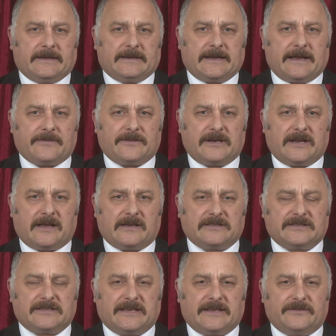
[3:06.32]
Now, the
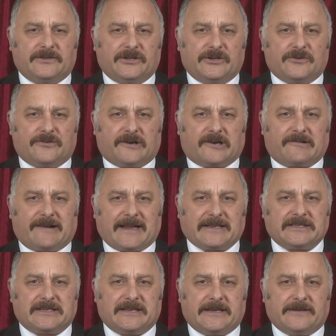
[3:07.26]
last thing the
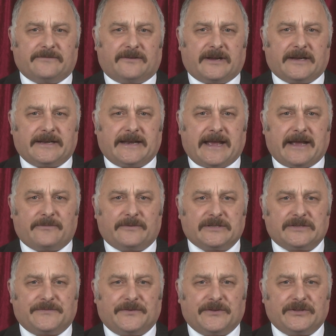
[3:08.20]
Eurocrats need right now
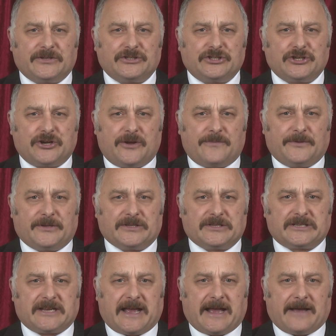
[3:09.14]
is for the
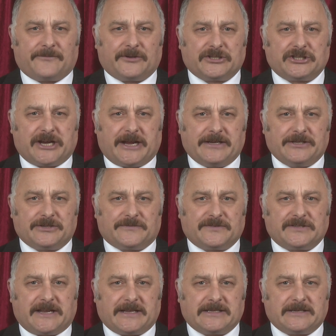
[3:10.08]
Germans to have a change
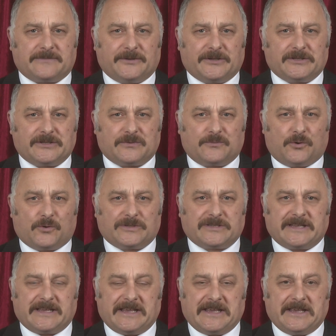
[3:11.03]
of sentiment
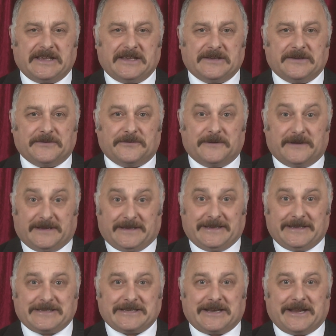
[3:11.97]
towards the EU,
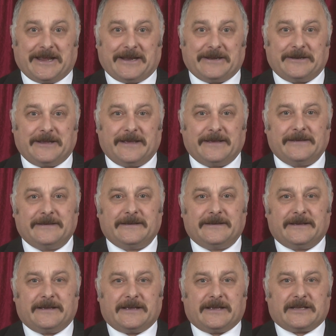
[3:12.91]
isn't it?
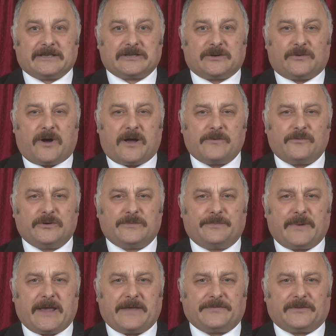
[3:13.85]
So I
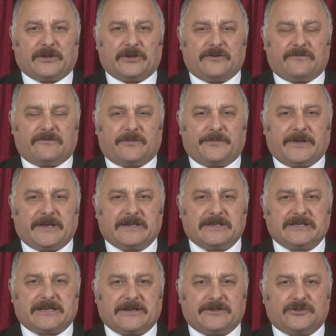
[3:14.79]
would bet the
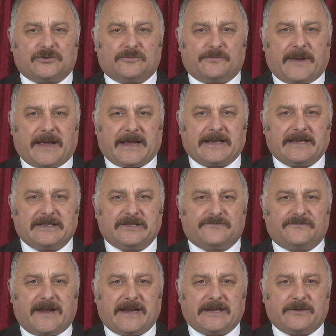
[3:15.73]
European Central Bank
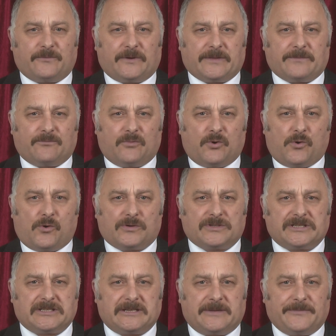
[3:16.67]
is ready with more
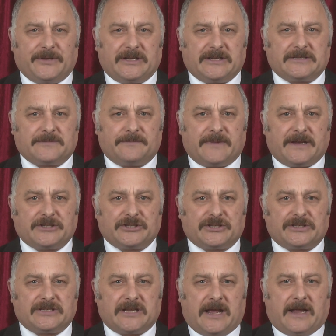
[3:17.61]
stimulus
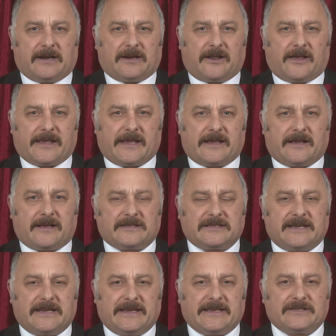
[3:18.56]
measures, like
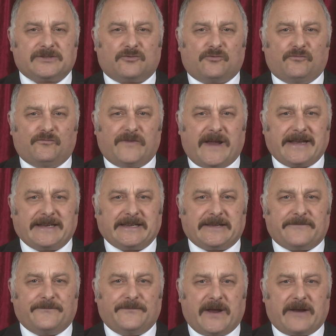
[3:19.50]
cutting its
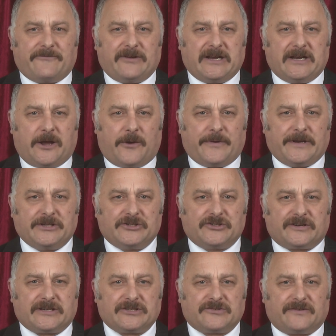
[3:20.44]
already very low
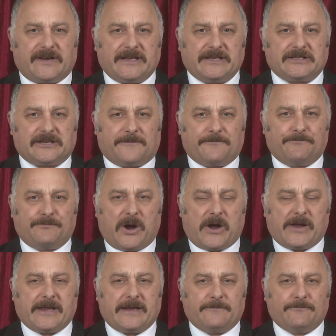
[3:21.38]
interest rates and
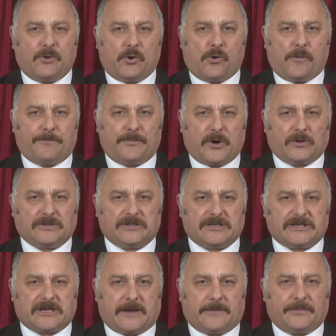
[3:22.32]
buying more
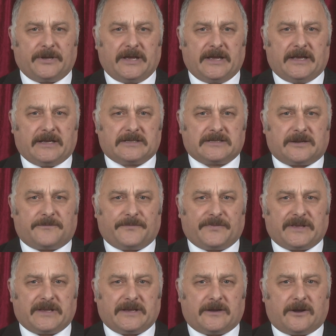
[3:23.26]
bonds up,
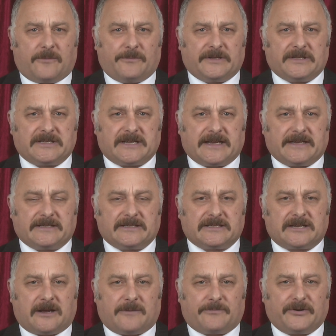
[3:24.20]
something
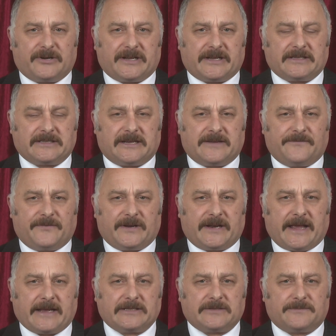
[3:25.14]
commentators are predicting for
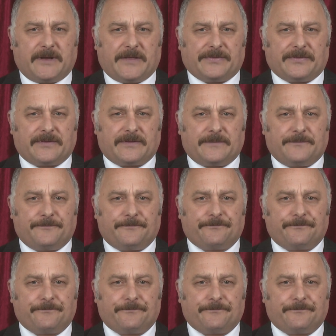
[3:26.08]
next month.